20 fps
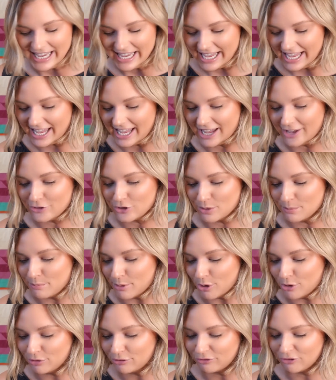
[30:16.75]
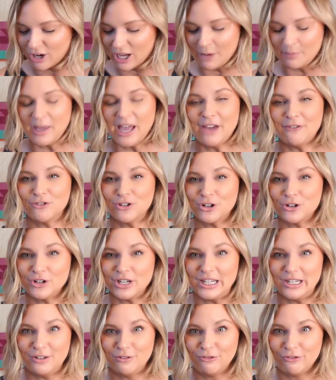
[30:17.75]
and they're both from
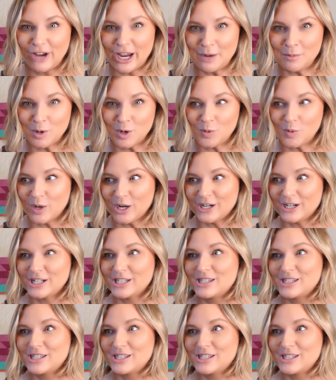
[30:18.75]
Evergreen Fiberworks.